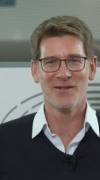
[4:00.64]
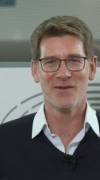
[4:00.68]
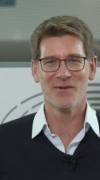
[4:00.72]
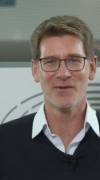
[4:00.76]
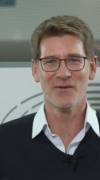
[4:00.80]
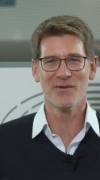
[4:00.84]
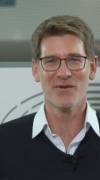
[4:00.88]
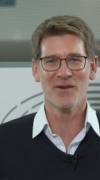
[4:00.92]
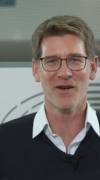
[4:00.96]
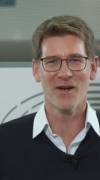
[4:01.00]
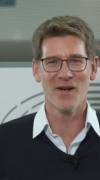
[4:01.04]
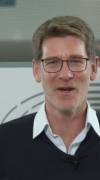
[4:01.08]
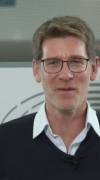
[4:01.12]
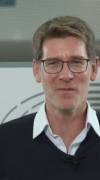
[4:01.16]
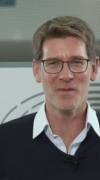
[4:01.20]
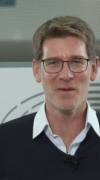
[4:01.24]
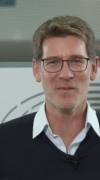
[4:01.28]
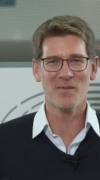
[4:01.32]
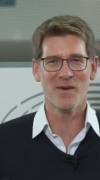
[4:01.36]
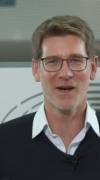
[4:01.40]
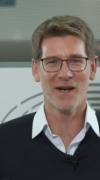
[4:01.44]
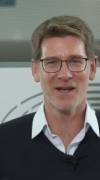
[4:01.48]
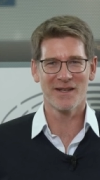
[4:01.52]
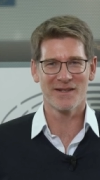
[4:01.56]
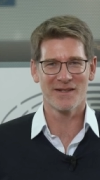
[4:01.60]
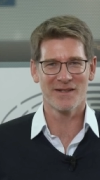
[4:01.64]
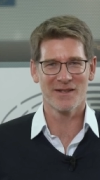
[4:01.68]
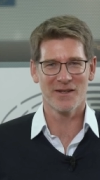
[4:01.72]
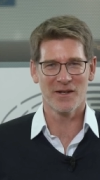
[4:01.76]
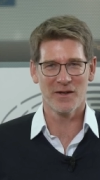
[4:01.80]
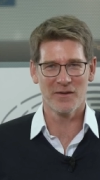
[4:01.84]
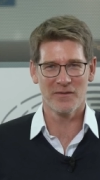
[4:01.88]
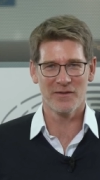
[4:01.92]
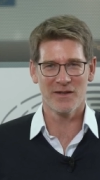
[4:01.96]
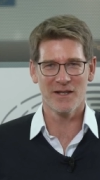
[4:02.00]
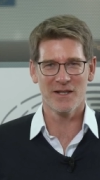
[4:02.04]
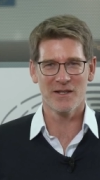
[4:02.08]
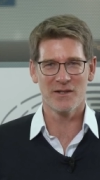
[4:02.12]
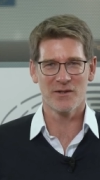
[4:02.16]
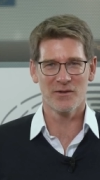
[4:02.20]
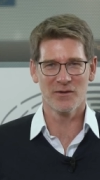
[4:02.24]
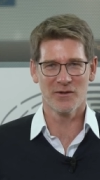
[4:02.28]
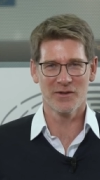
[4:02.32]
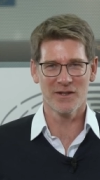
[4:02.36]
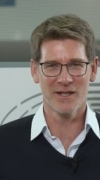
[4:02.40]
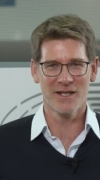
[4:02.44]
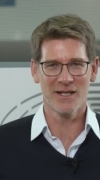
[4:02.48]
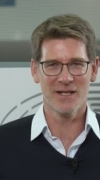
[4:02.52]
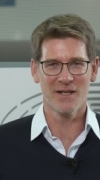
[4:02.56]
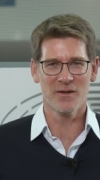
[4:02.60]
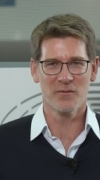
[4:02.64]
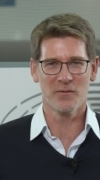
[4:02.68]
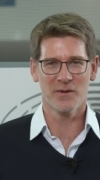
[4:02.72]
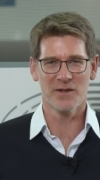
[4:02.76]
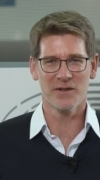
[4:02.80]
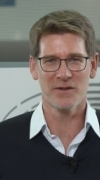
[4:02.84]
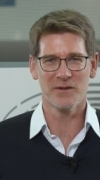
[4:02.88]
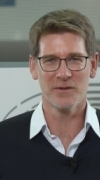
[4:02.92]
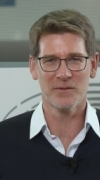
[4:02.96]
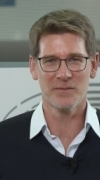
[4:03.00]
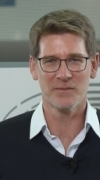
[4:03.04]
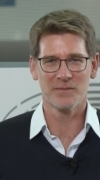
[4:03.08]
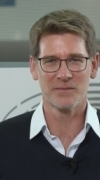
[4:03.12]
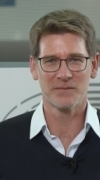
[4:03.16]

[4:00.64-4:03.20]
to be part of this journey with you.